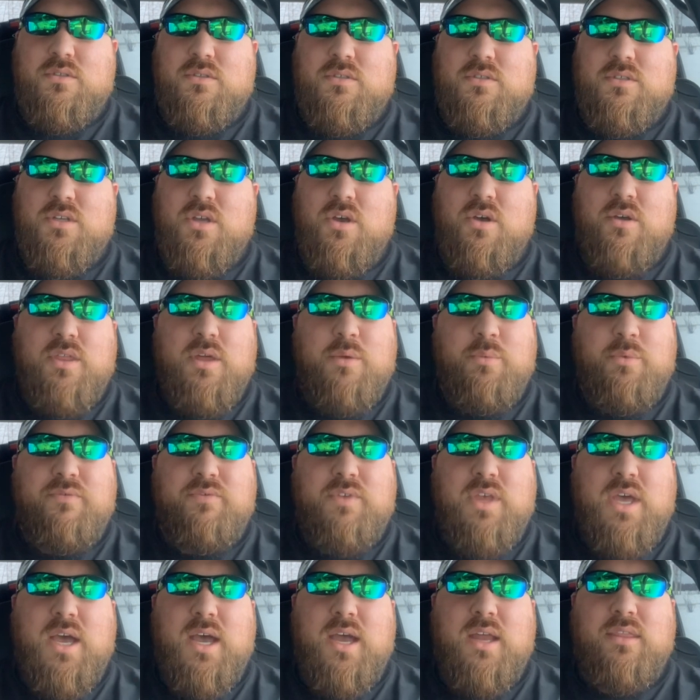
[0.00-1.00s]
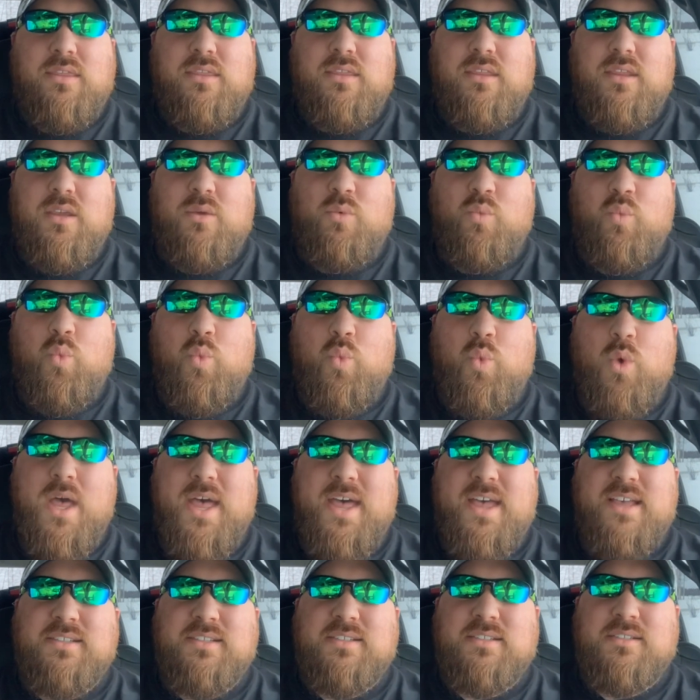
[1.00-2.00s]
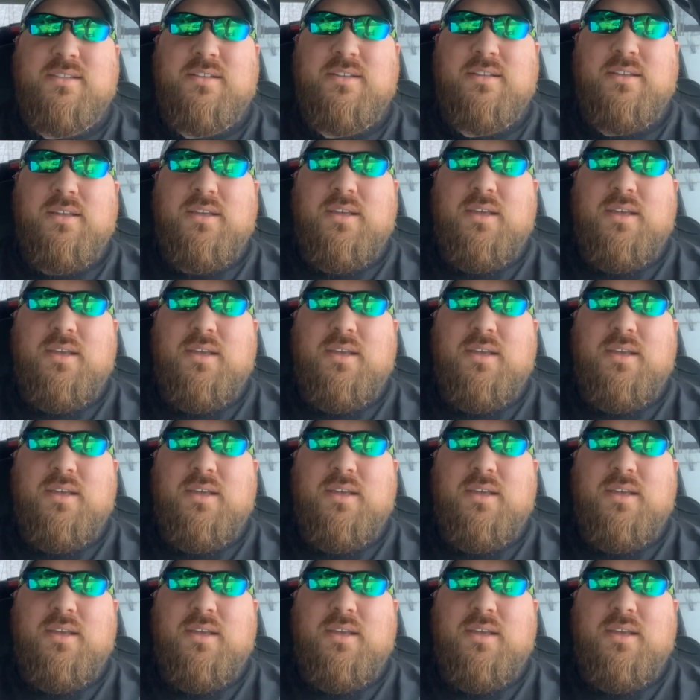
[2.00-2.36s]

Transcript: So then we've got the West.